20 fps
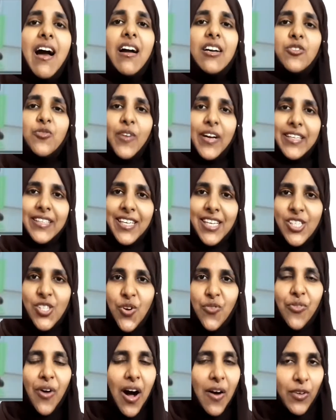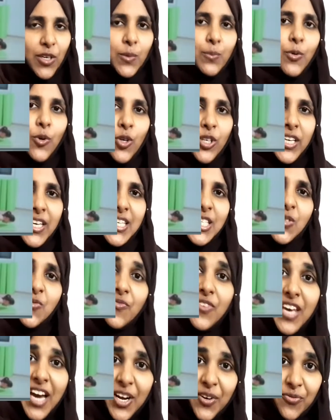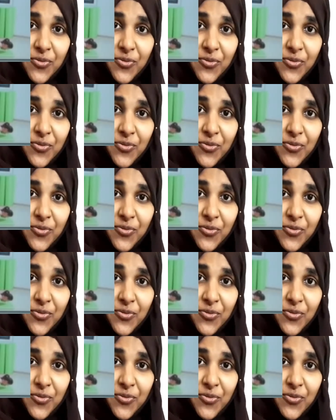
advantage of our body is we are